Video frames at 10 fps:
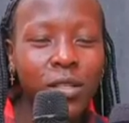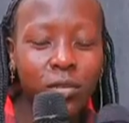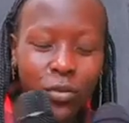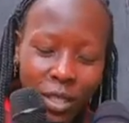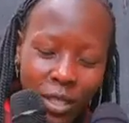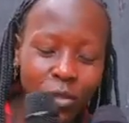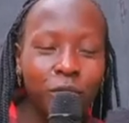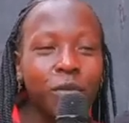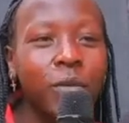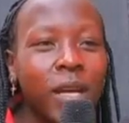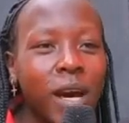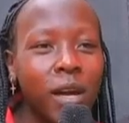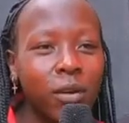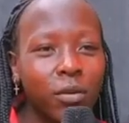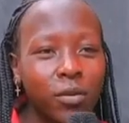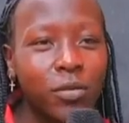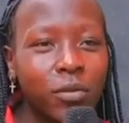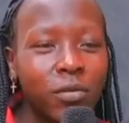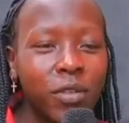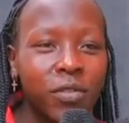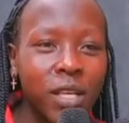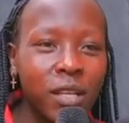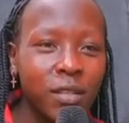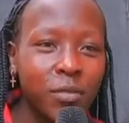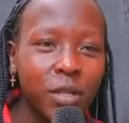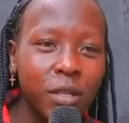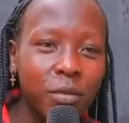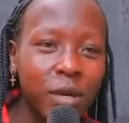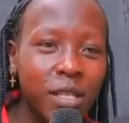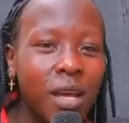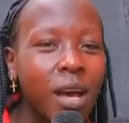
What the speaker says: and Trudy Kitui, we are road to 50k subscribers.